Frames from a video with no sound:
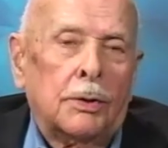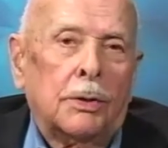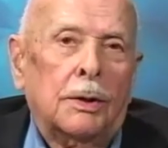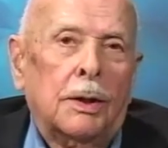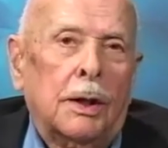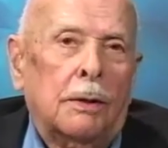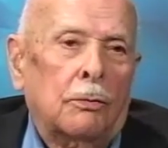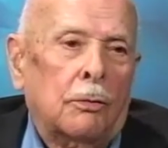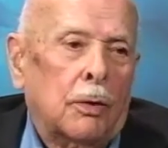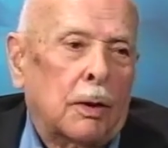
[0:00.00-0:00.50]
and
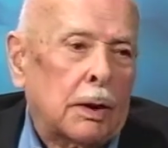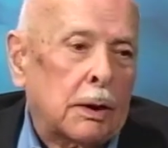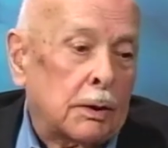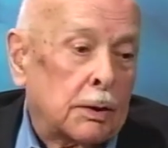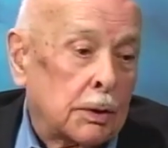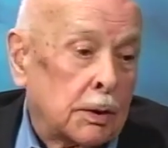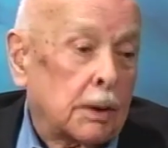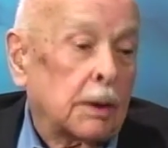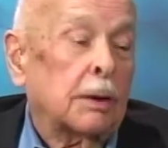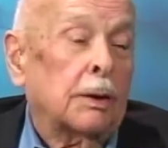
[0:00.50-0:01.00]
they
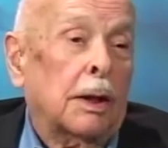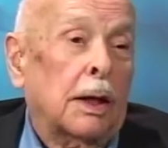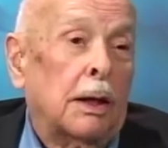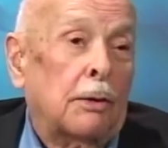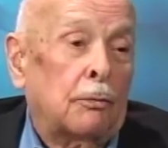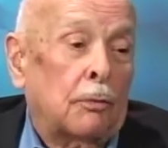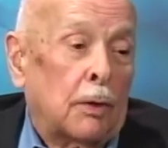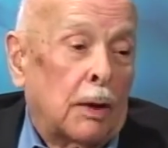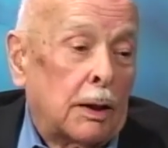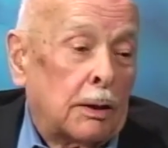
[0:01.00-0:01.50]
raised
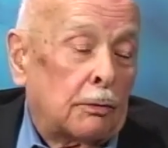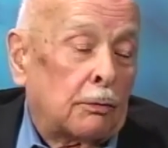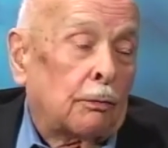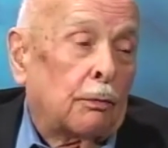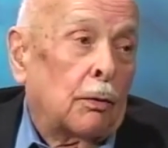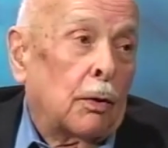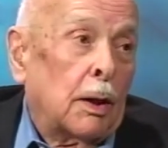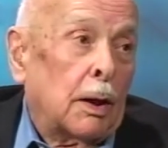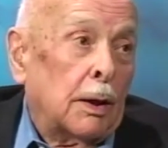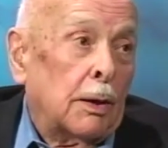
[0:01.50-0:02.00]

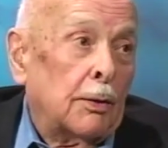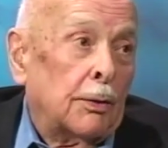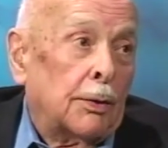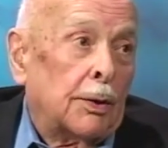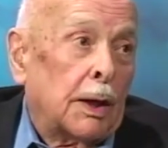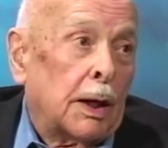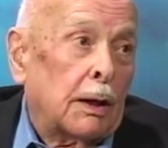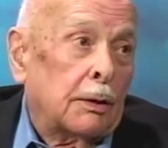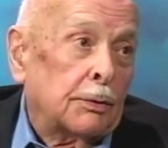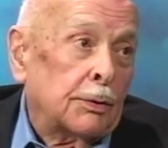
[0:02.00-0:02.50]

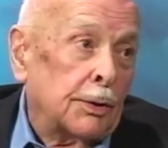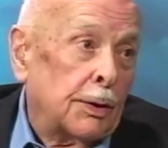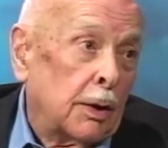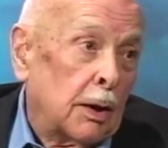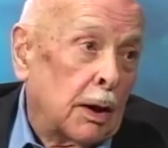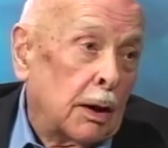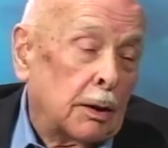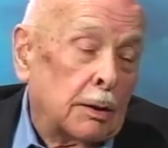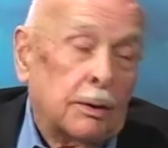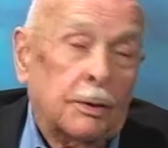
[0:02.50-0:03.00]

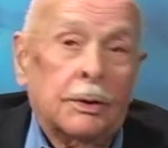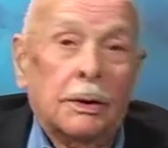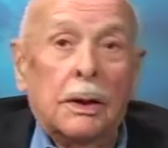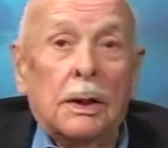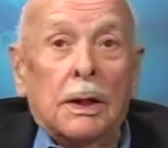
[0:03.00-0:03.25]
$400,000,